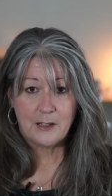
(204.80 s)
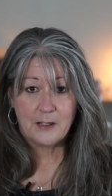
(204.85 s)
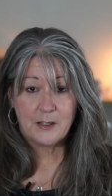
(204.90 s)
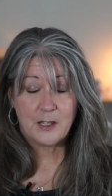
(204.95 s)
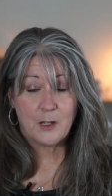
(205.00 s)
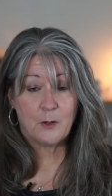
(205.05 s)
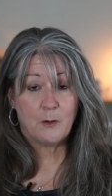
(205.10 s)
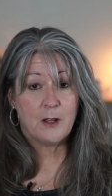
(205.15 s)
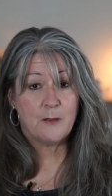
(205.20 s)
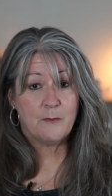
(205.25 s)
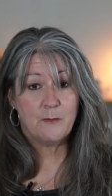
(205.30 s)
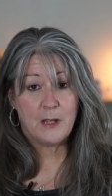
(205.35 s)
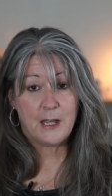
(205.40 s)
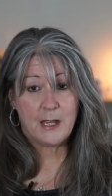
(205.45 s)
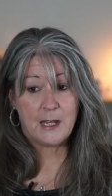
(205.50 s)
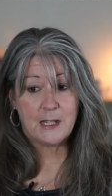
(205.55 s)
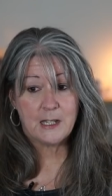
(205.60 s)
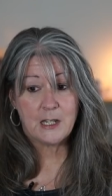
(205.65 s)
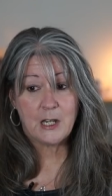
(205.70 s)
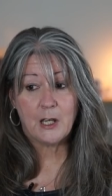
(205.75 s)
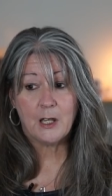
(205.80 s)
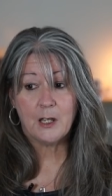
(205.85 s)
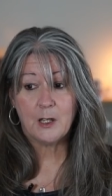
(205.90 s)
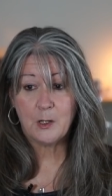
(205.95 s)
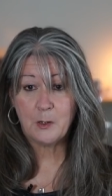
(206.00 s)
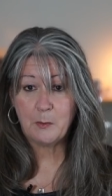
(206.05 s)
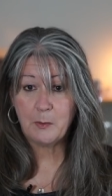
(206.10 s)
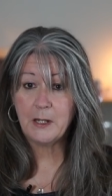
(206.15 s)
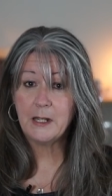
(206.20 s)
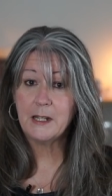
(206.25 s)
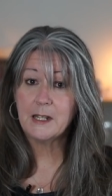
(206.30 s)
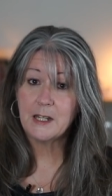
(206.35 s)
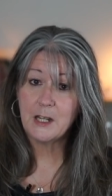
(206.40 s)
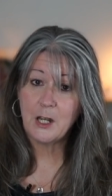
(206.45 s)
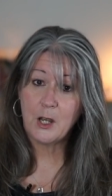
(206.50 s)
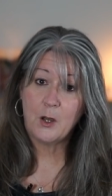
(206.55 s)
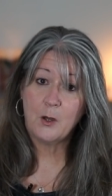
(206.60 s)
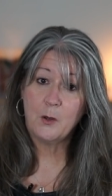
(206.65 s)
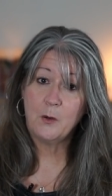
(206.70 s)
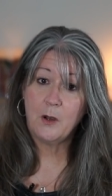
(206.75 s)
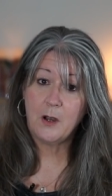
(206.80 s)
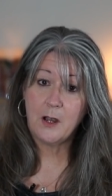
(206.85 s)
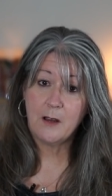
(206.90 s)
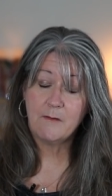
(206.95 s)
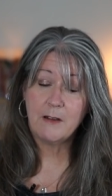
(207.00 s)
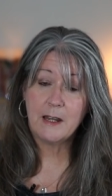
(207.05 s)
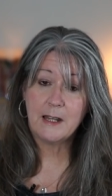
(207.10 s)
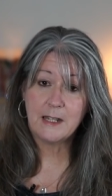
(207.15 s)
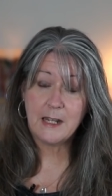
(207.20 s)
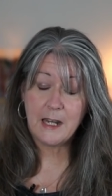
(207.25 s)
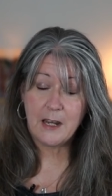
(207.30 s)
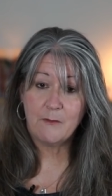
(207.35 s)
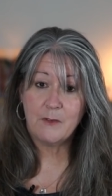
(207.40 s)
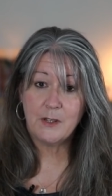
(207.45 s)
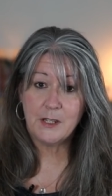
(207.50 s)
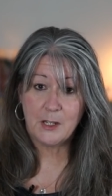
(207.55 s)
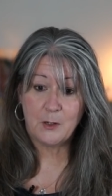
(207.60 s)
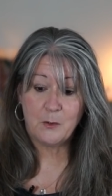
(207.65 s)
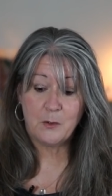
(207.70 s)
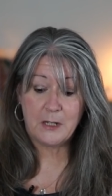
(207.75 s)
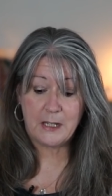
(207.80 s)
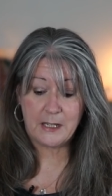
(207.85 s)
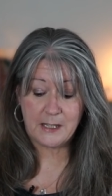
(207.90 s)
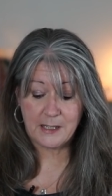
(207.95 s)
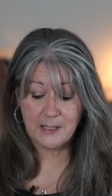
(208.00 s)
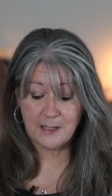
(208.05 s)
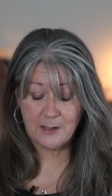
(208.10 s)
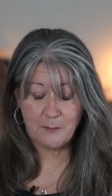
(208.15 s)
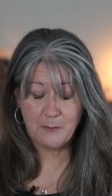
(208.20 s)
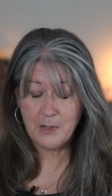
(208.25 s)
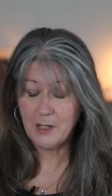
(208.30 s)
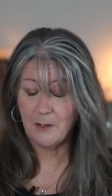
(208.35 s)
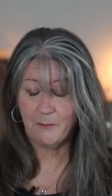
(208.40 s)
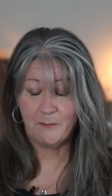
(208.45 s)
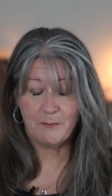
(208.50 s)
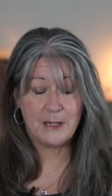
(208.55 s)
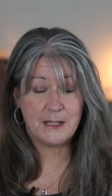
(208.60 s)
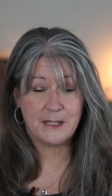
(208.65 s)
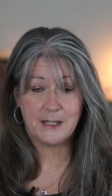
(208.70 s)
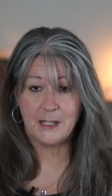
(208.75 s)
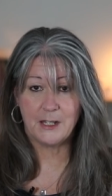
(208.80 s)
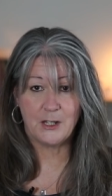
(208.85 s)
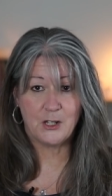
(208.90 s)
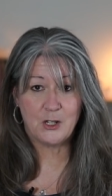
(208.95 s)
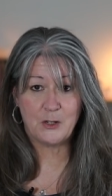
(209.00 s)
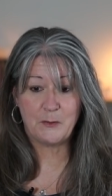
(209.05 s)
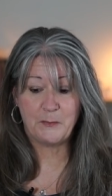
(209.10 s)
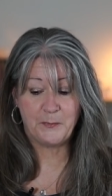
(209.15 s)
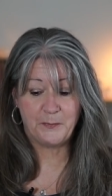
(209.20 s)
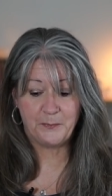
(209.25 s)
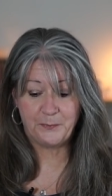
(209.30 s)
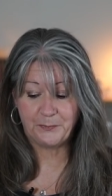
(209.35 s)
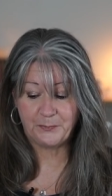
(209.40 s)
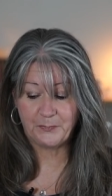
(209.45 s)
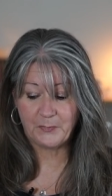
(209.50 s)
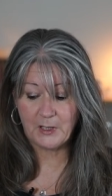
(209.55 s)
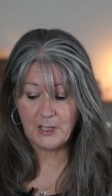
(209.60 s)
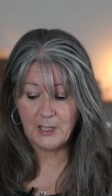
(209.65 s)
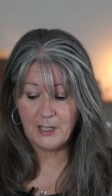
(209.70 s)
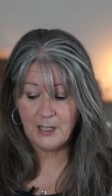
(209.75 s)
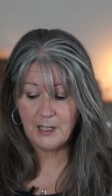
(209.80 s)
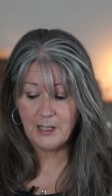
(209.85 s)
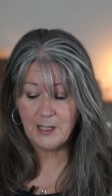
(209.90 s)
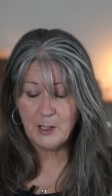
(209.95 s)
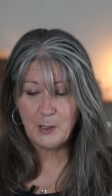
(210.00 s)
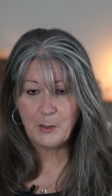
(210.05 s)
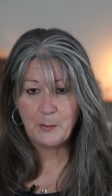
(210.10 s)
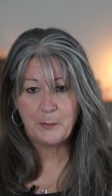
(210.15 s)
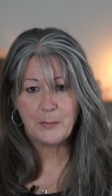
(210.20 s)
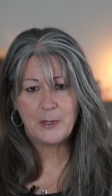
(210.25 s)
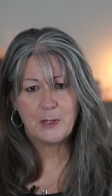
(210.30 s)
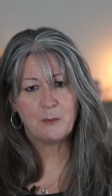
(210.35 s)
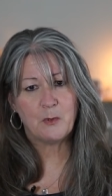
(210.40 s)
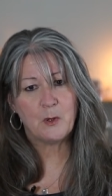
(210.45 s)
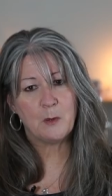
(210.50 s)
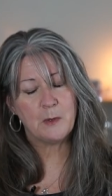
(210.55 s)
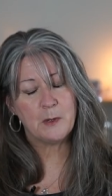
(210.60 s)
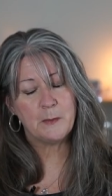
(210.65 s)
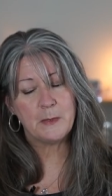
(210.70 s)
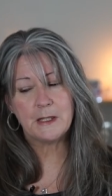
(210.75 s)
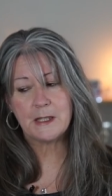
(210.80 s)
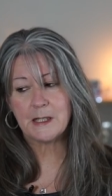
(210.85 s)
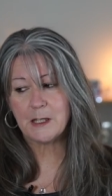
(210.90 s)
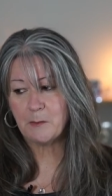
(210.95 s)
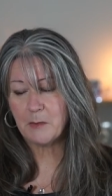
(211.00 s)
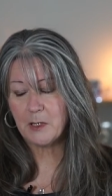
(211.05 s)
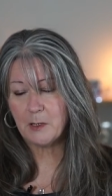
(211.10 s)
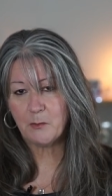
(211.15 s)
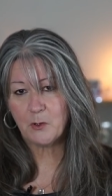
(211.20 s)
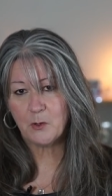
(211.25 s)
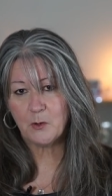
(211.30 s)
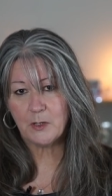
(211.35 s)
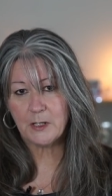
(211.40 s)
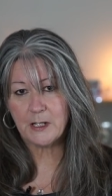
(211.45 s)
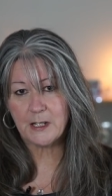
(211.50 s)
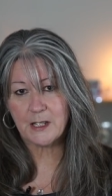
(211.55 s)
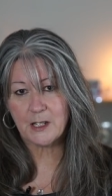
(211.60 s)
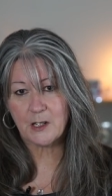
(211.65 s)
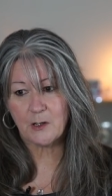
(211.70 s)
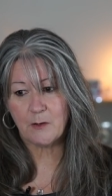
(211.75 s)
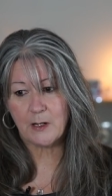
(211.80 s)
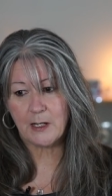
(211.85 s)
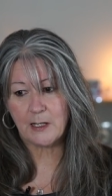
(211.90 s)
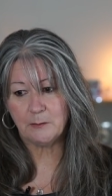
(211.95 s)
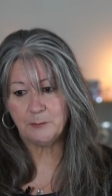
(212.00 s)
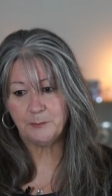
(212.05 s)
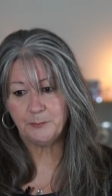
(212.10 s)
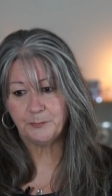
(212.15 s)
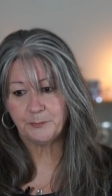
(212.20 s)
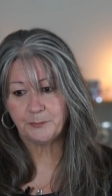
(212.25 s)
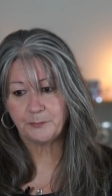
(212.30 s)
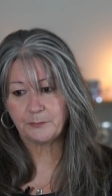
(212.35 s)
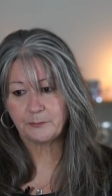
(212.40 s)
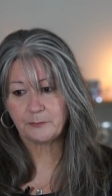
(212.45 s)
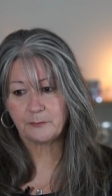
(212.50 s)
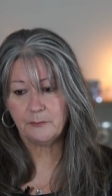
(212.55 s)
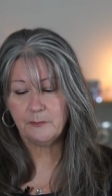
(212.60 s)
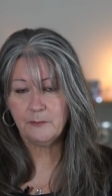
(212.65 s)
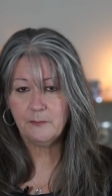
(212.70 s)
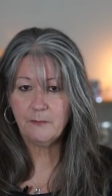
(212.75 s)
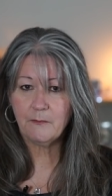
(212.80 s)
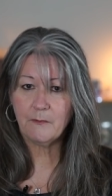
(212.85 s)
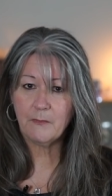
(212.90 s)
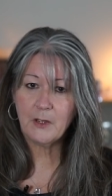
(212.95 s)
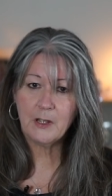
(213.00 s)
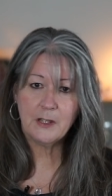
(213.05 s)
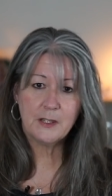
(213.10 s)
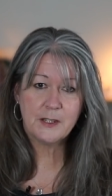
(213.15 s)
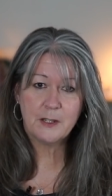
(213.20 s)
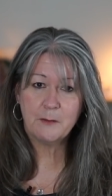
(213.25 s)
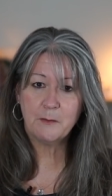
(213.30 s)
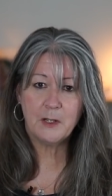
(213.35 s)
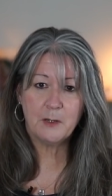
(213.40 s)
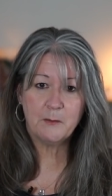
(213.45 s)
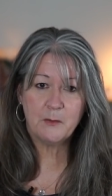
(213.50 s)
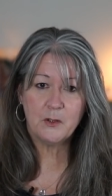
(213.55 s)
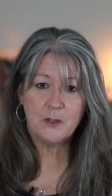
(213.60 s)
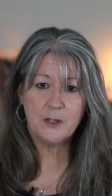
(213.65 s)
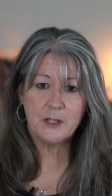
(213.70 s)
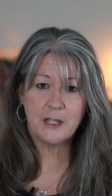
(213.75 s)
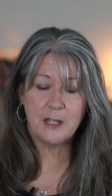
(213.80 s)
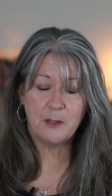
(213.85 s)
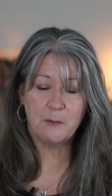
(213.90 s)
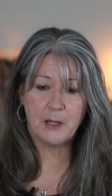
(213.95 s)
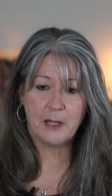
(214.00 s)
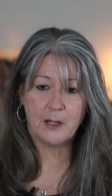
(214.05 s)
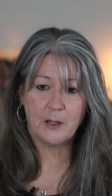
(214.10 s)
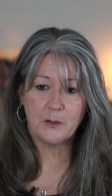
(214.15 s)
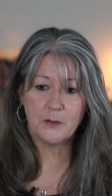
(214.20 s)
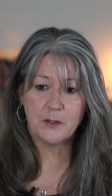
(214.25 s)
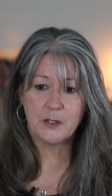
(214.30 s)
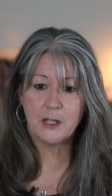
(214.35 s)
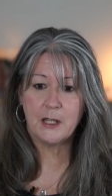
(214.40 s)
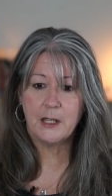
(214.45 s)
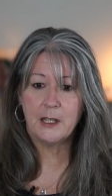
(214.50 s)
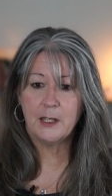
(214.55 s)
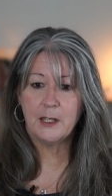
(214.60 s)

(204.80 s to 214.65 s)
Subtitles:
So I read every single letter, message. But the problem is, some come through on Instagram, some come through as emails.